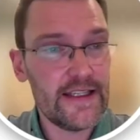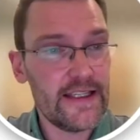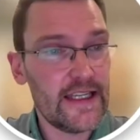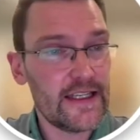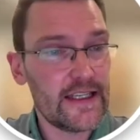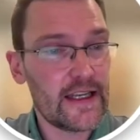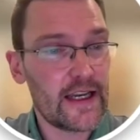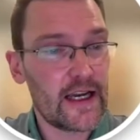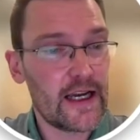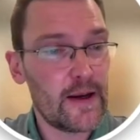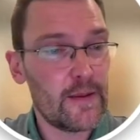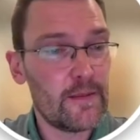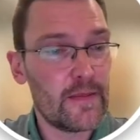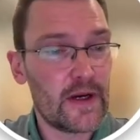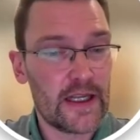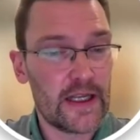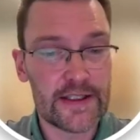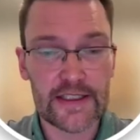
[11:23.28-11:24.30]
end it
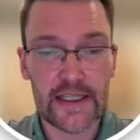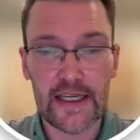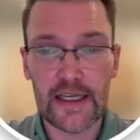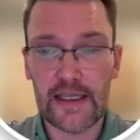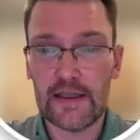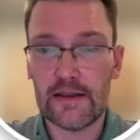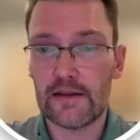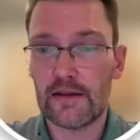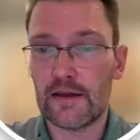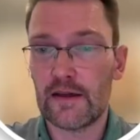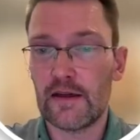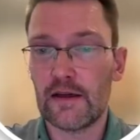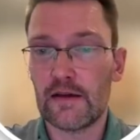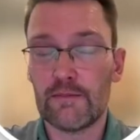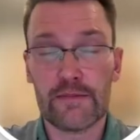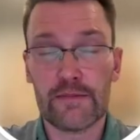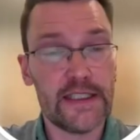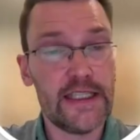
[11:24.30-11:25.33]
and say,
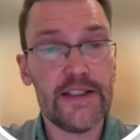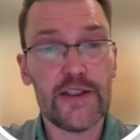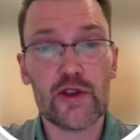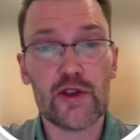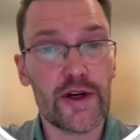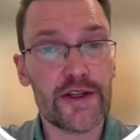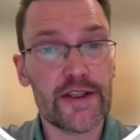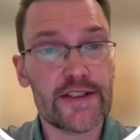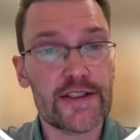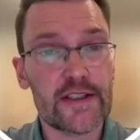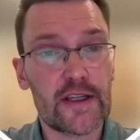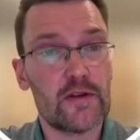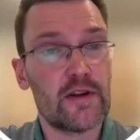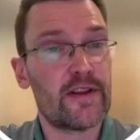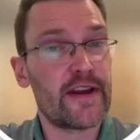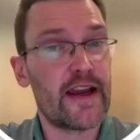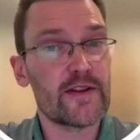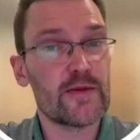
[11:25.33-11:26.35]
please join us,
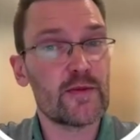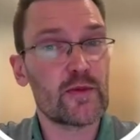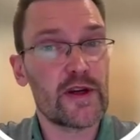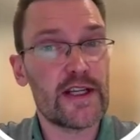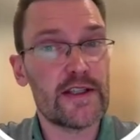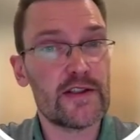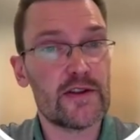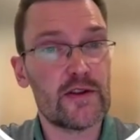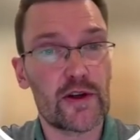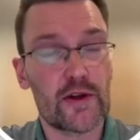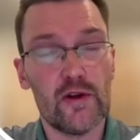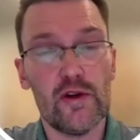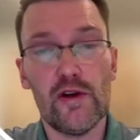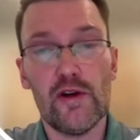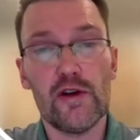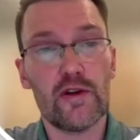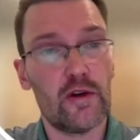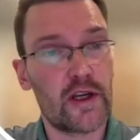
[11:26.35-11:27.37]
go to
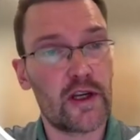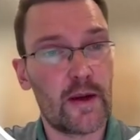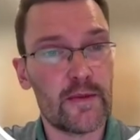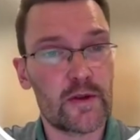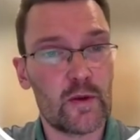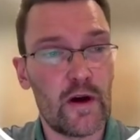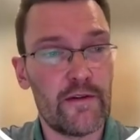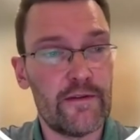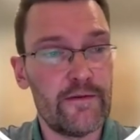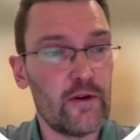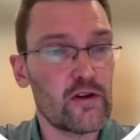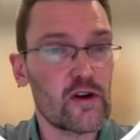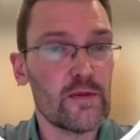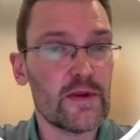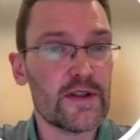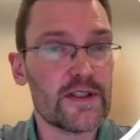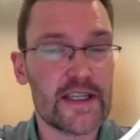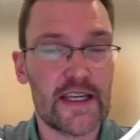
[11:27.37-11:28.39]
thousandbrains.org or come to our
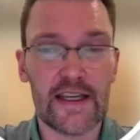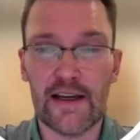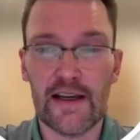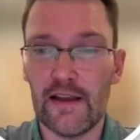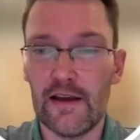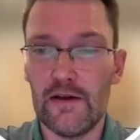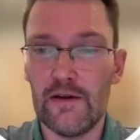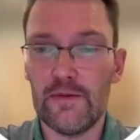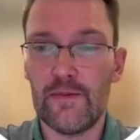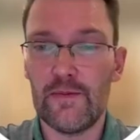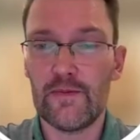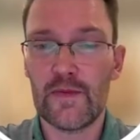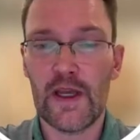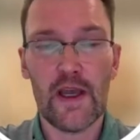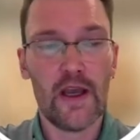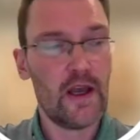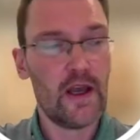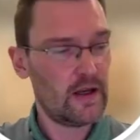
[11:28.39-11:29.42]
forum and say hello.
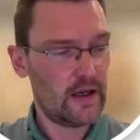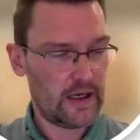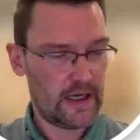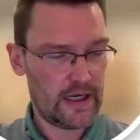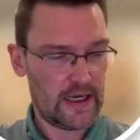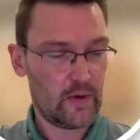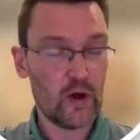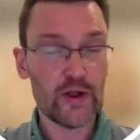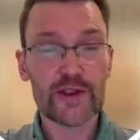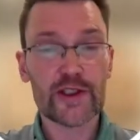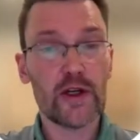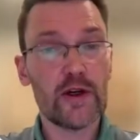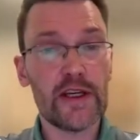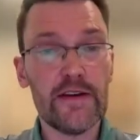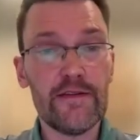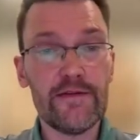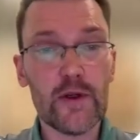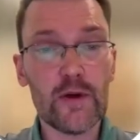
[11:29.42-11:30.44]
Also,
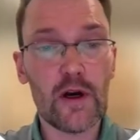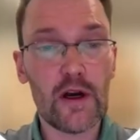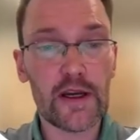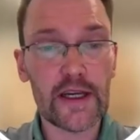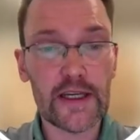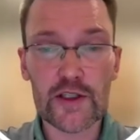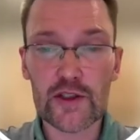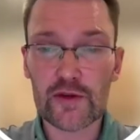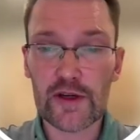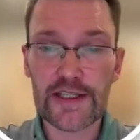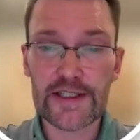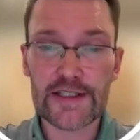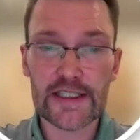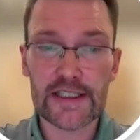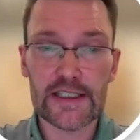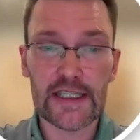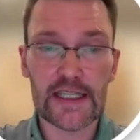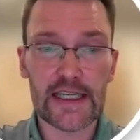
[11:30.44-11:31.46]
if you are
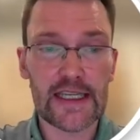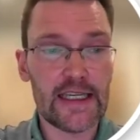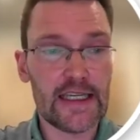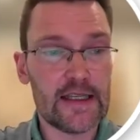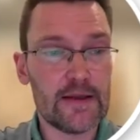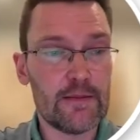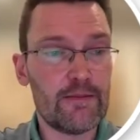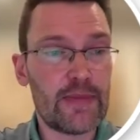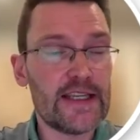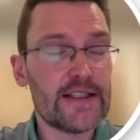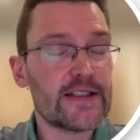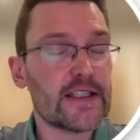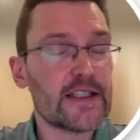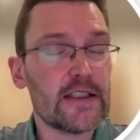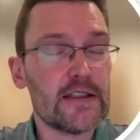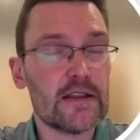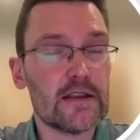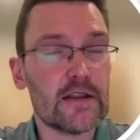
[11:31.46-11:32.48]
interested in
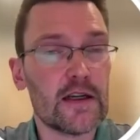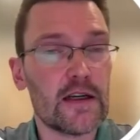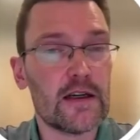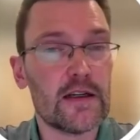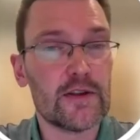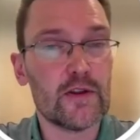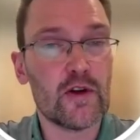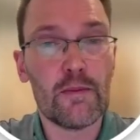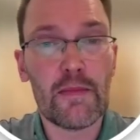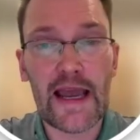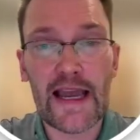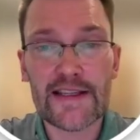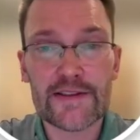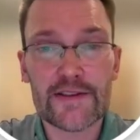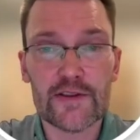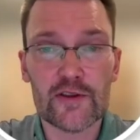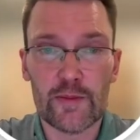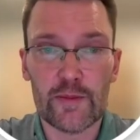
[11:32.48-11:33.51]
basing your
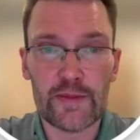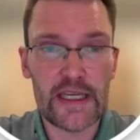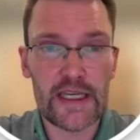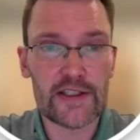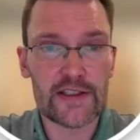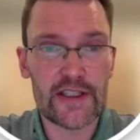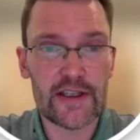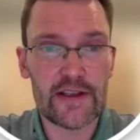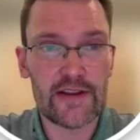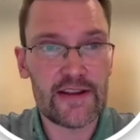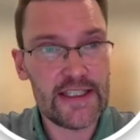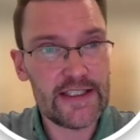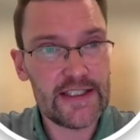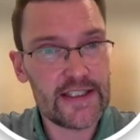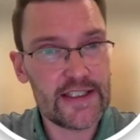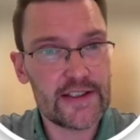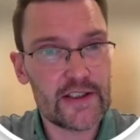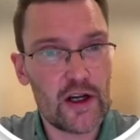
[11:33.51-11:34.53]
master's or PhD
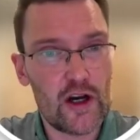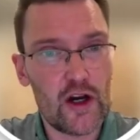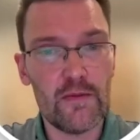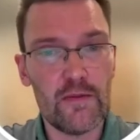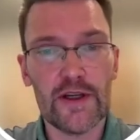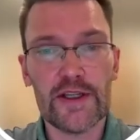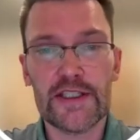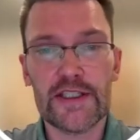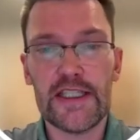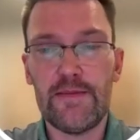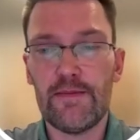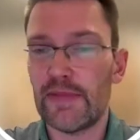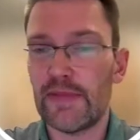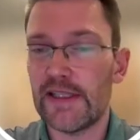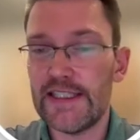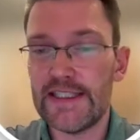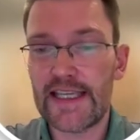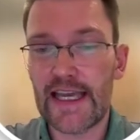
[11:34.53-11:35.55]
thesis on
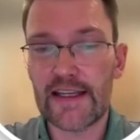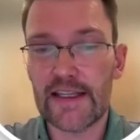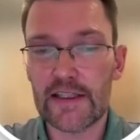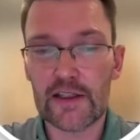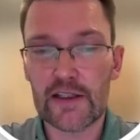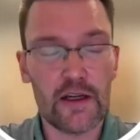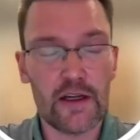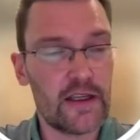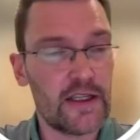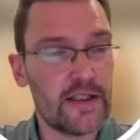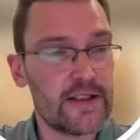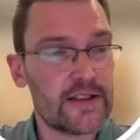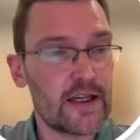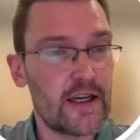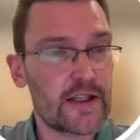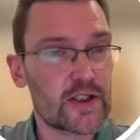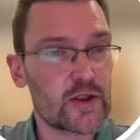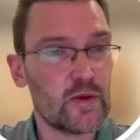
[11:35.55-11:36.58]
Monty, please get in
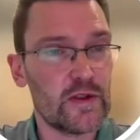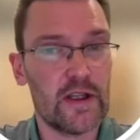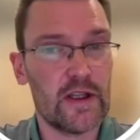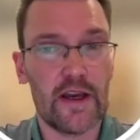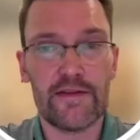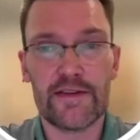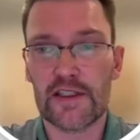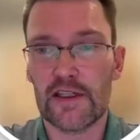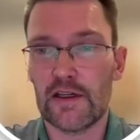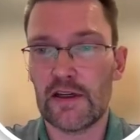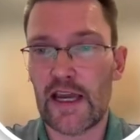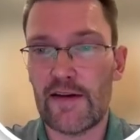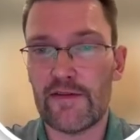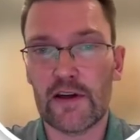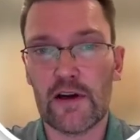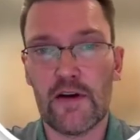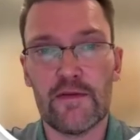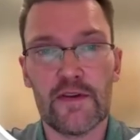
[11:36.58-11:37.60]
touch. We'd love to
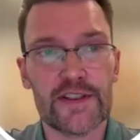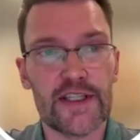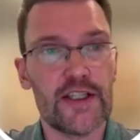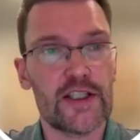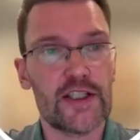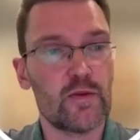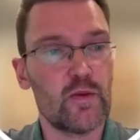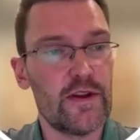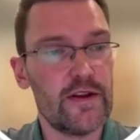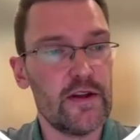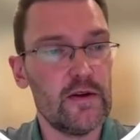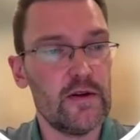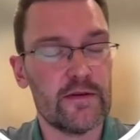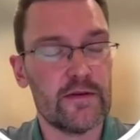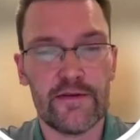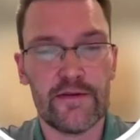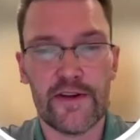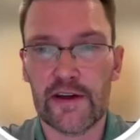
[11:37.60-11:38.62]
have a conversation with
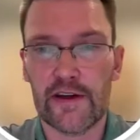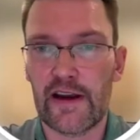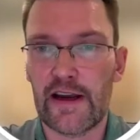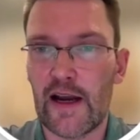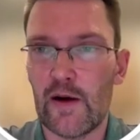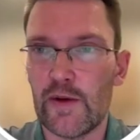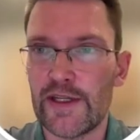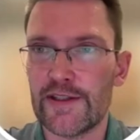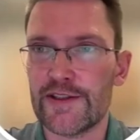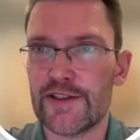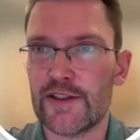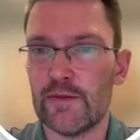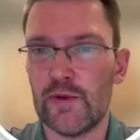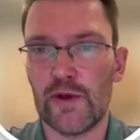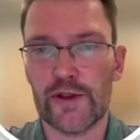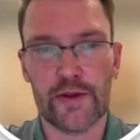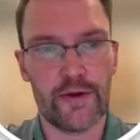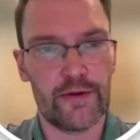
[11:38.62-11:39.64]
you and figure out how we can
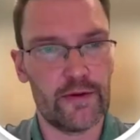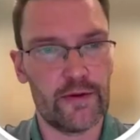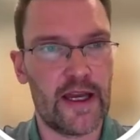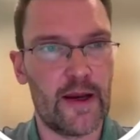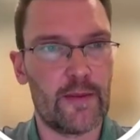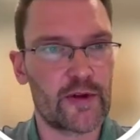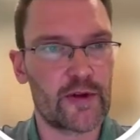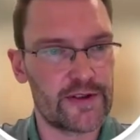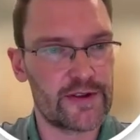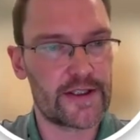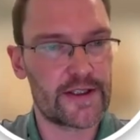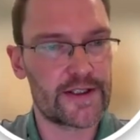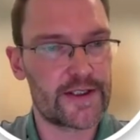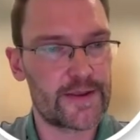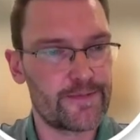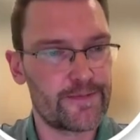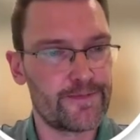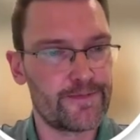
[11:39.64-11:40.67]
support you through that
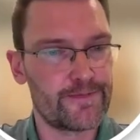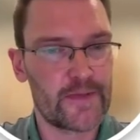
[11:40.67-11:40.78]
process.